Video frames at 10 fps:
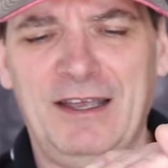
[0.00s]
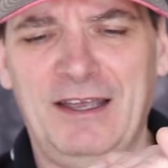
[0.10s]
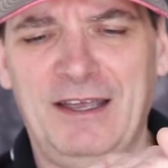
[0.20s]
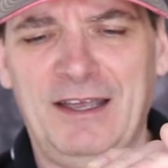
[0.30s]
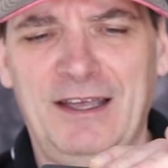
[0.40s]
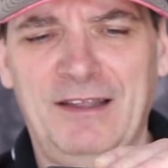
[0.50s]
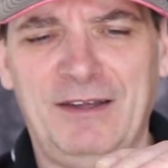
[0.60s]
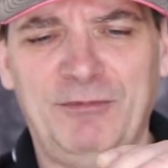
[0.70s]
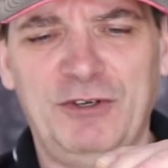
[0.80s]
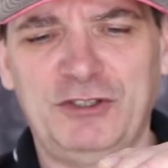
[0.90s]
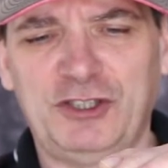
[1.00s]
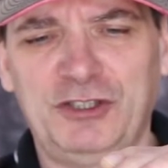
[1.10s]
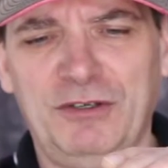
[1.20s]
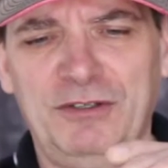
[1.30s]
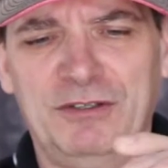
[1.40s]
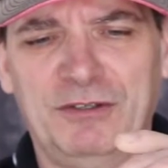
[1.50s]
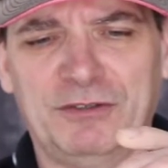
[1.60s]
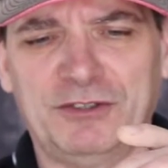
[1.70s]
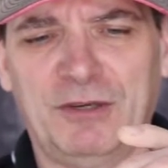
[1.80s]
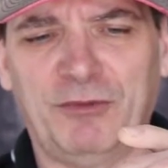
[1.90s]
and I'm going to show you a little
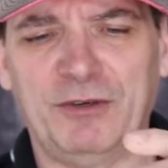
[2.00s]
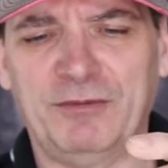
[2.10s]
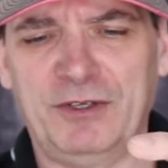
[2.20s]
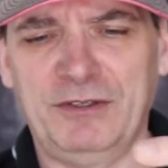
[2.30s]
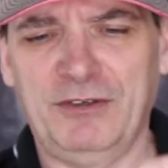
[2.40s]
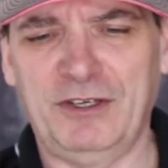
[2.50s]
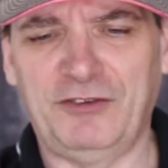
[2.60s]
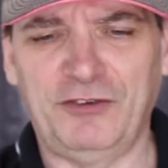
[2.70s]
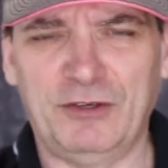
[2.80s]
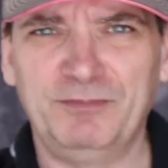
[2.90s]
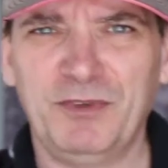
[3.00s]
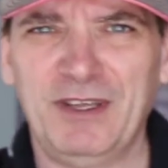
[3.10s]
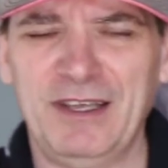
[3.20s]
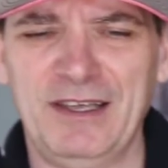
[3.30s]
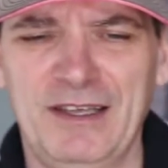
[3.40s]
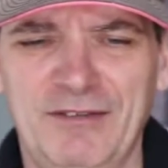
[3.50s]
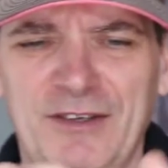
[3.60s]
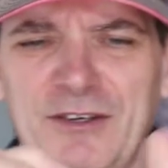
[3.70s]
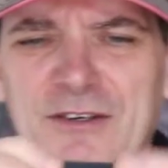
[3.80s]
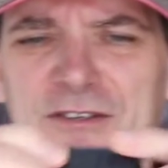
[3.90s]
something. Okay, so if
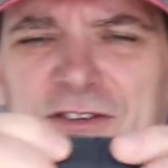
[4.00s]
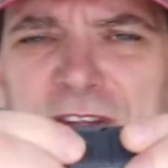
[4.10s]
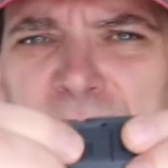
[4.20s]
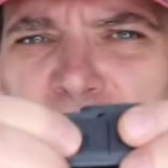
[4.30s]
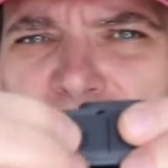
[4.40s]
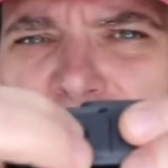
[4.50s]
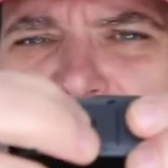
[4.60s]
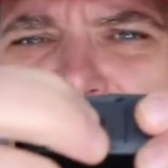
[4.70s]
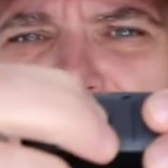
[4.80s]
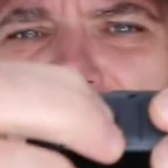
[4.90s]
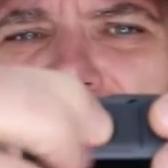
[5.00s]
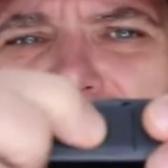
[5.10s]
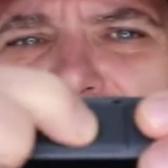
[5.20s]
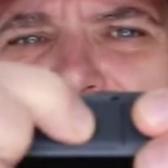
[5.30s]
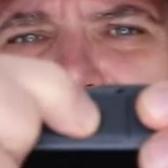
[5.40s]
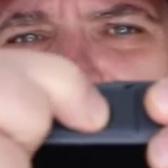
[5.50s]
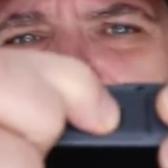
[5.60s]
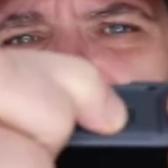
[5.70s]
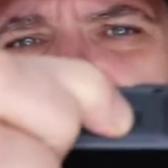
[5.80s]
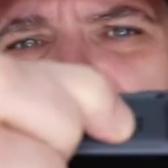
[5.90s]
you notice in the bottom here, if I
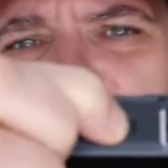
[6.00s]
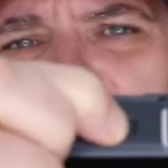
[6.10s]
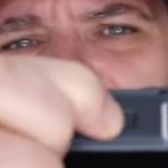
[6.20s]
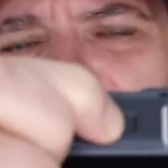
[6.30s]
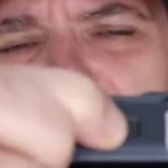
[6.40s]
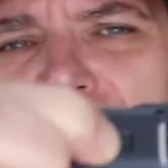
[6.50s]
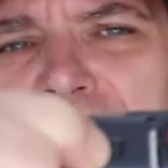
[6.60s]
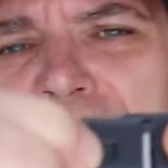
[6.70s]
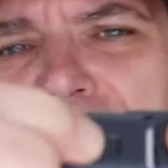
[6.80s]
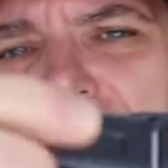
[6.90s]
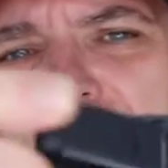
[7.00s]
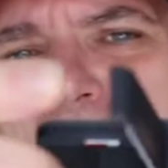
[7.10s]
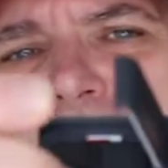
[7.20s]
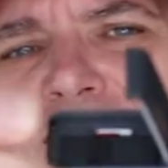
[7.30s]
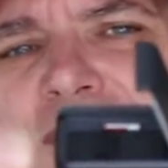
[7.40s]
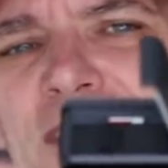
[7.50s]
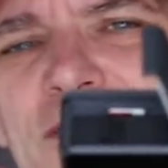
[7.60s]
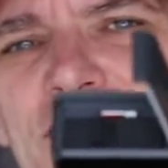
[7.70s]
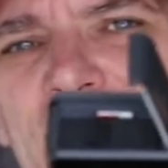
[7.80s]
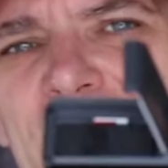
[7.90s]
flip this little thing across,
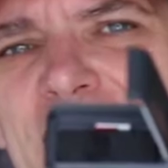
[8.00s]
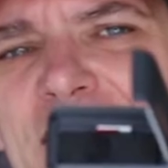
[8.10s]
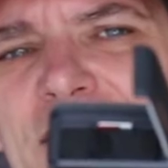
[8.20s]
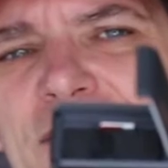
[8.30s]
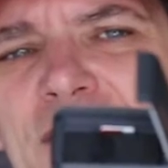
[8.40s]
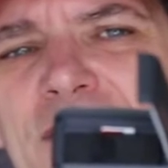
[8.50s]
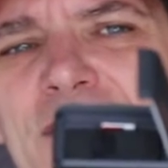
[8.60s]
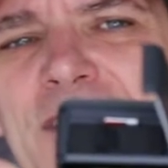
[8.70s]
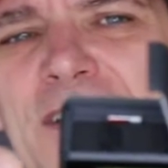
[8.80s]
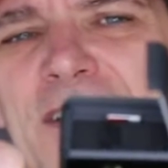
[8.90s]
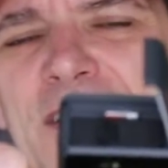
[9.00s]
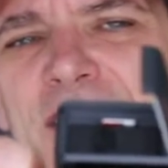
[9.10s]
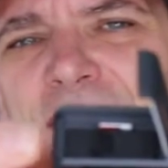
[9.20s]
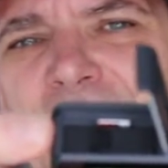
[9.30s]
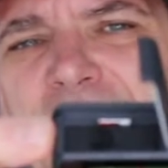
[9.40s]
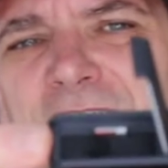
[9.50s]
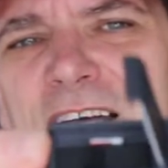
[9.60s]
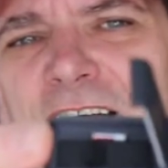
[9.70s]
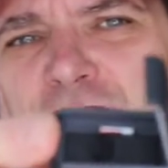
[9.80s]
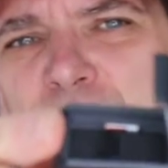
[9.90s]
inside here is the
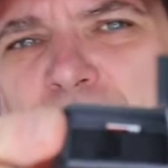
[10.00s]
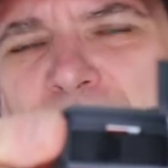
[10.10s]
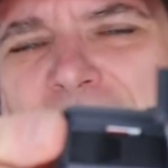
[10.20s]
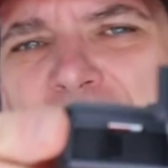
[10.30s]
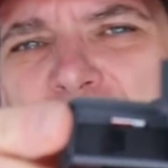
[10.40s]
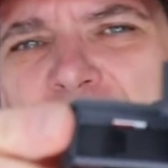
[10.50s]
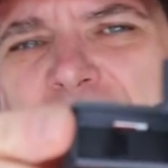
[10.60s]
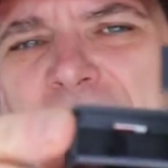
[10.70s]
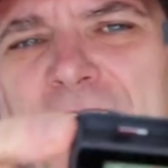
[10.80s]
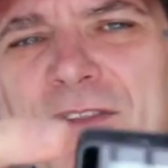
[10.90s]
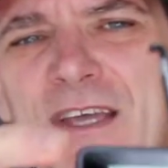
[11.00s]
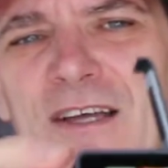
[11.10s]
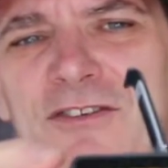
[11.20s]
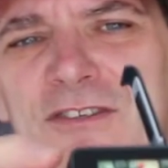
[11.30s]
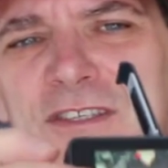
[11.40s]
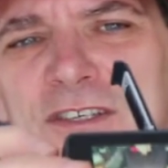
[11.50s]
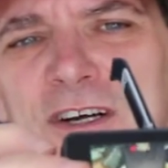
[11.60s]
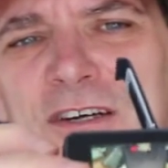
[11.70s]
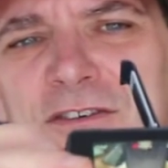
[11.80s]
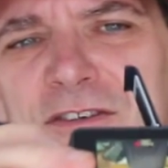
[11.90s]
actual battery and the SD
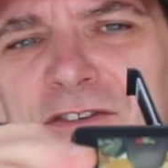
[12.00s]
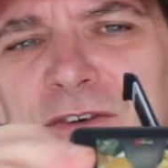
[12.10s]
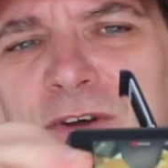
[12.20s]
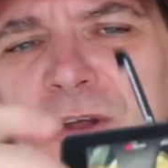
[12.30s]
card. So the